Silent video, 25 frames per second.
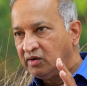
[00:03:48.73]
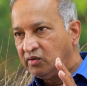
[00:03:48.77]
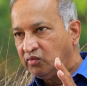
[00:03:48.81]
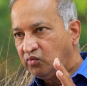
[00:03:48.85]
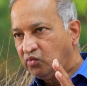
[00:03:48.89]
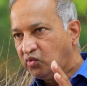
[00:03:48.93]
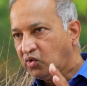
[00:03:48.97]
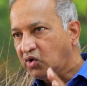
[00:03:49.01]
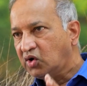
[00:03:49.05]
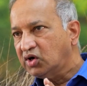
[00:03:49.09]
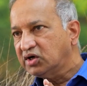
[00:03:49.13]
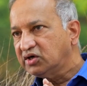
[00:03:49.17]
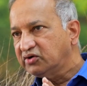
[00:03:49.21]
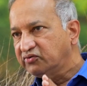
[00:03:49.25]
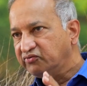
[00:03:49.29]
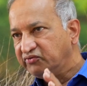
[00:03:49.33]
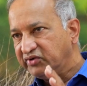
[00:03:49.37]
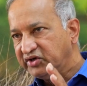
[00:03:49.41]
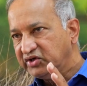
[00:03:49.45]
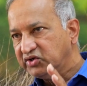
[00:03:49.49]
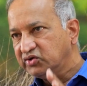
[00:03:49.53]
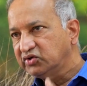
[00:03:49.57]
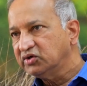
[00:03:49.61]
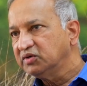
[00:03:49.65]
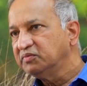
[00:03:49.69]
What
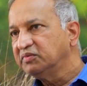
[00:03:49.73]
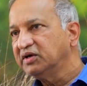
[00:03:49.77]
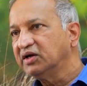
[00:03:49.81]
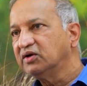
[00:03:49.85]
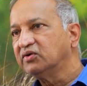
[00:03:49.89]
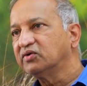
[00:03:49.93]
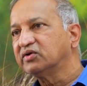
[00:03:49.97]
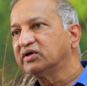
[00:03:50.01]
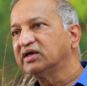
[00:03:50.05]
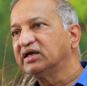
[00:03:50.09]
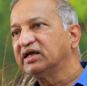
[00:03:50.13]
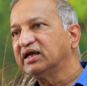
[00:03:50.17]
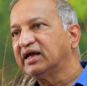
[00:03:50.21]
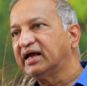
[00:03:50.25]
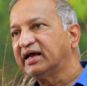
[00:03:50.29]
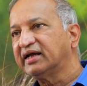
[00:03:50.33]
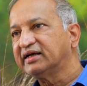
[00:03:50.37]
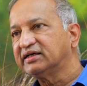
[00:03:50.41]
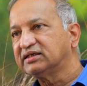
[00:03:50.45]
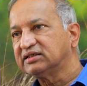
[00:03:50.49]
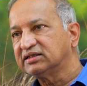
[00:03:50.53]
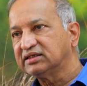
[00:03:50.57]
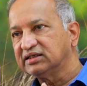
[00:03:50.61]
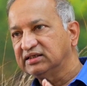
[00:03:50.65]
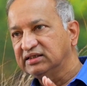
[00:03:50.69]
we should be looking
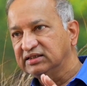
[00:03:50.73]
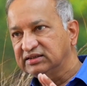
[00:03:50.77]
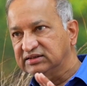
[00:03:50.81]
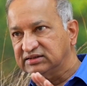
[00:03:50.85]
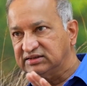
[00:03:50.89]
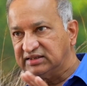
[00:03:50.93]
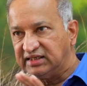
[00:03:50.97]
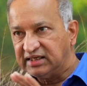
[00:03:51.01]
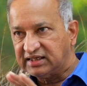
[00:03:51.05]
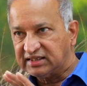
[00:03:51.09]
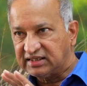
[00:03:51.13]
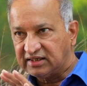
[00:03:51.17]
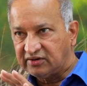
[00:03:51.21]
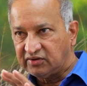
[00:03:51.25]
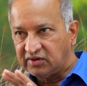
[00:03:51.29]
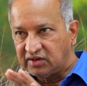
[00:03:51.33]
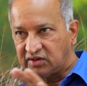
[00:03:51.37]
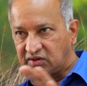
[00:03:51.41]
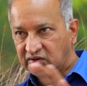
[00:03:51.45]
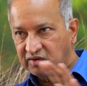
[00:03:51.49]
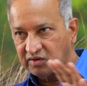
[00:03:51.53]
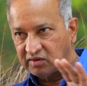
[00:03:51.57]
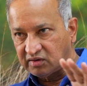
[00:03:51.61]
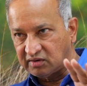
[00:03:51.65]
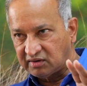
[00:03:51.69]
at is that
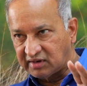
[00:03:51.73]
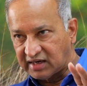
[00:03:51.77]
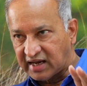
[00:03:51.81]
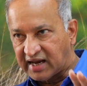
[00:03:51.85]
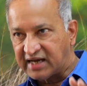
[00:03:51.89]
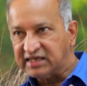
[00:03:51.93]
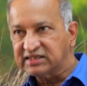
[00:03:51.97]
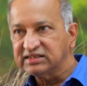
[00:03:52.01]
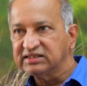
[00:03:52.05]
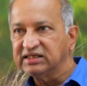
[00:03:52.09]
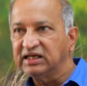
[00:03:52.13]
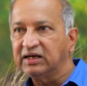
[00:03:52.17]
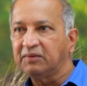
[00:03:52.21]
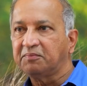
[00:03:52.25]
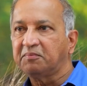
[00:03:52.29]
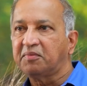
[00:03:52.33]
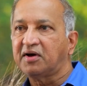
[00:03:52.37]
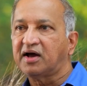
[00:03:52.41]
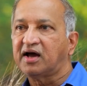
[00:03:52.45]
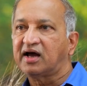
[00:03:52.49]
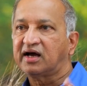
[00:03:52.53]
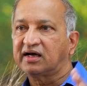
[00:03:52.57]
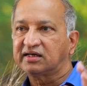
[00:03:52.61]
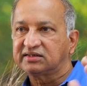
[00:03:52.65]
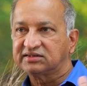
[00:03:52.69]
our national
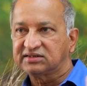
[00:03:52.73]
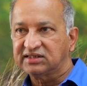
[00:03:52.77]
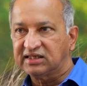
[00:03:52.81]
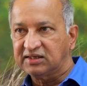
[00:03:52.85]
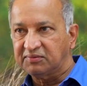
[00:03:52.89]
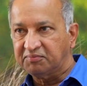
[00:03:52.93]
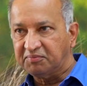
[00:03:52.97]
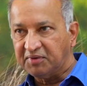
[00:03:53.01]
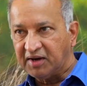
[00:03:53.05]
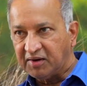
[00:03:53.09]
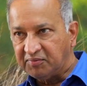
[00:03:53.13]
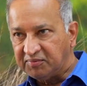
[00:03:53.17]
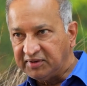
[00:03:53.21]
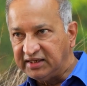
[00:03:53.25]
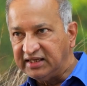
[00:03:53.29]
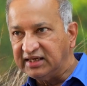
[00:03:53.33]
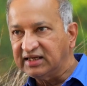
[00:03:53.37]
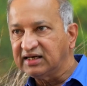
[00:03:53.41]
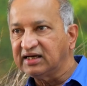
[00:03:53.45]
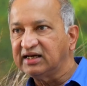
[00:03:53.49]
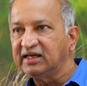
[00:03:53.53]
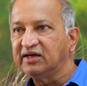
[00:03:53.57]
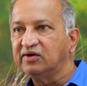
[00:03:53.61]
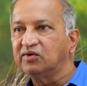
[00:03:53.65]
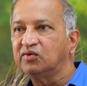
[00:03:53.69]
parks and
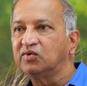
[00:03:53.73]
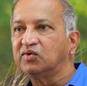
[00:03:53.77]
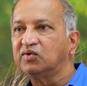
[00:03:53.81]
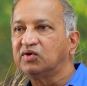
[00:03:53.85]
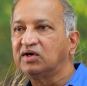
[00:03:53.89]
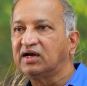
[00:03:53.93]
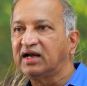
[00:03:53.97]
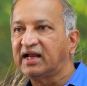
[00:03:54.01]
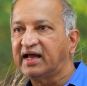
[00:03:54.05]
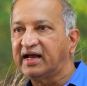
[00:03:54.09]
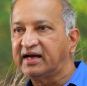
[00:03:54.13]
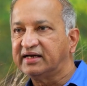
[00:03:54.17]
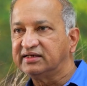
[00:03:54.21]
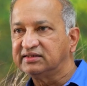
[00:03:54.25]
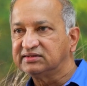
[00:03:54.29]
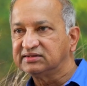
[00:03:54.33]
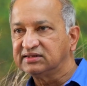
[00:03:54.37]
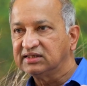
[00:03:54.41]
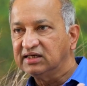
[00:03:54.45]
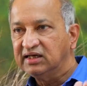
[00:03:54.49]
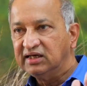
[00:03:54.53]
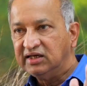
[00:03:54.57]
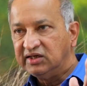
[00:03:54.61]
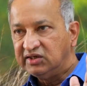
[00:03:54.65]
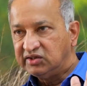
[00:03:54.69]
publicly owned lands